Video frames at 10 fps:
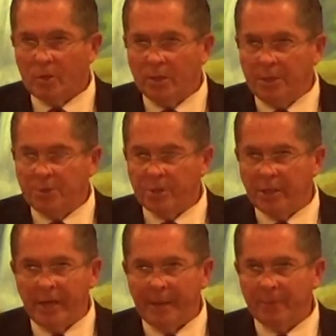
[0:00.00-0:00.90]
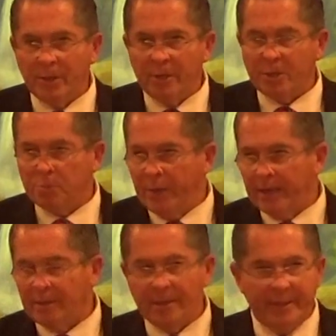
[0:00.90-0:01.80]
He said it happened
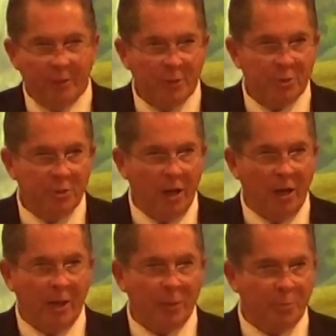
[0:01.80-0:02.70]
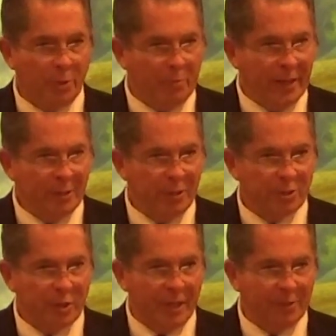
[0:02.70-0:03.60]
unexpectedly on his job. Somebody
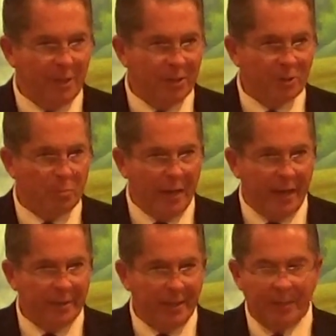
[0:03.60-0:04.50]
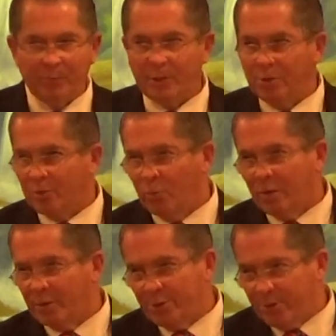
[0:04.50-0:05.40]
just saying things about him that just
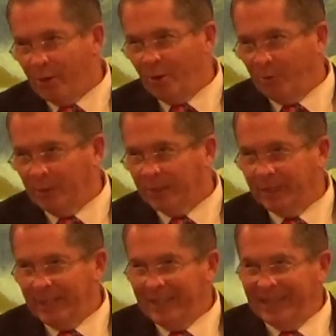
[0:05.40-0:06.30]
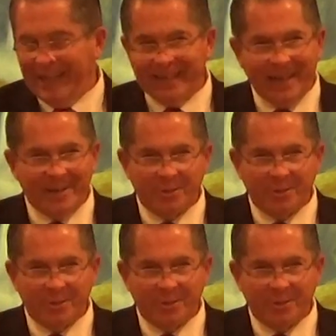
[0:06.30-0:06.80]
weren't so. And, right. and I